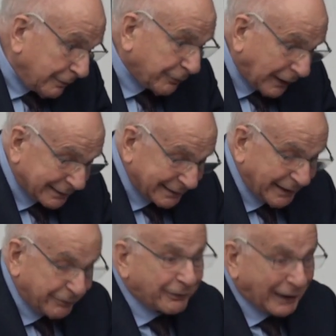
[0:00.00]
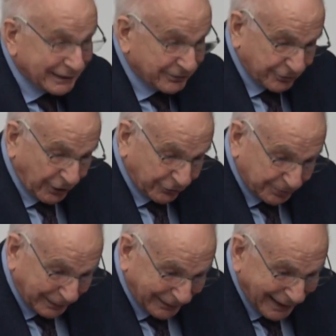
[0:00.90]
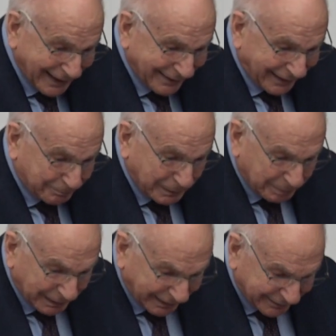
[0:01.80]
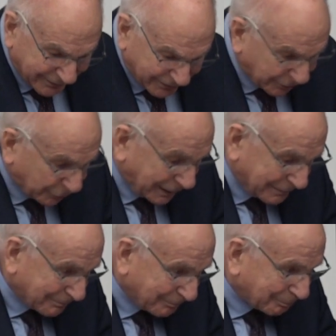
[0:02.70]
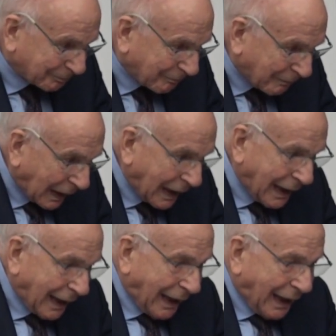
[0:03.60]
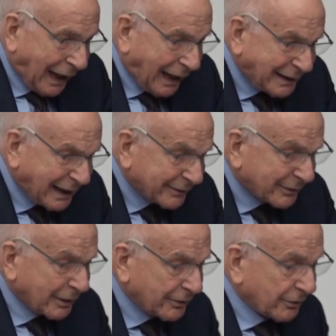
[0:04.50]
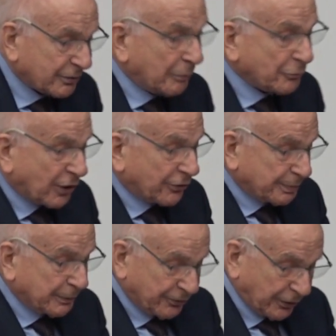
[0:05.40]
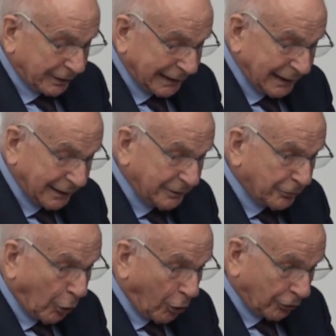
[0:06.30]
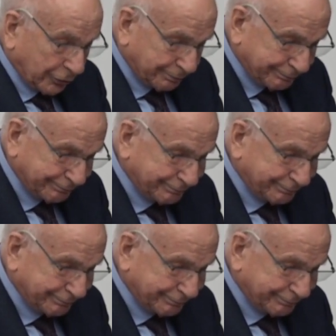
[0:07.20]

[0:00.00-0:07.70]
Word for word: In fact, it defines judgment, that people can disagree. And yet, some judgments are clearly wrong,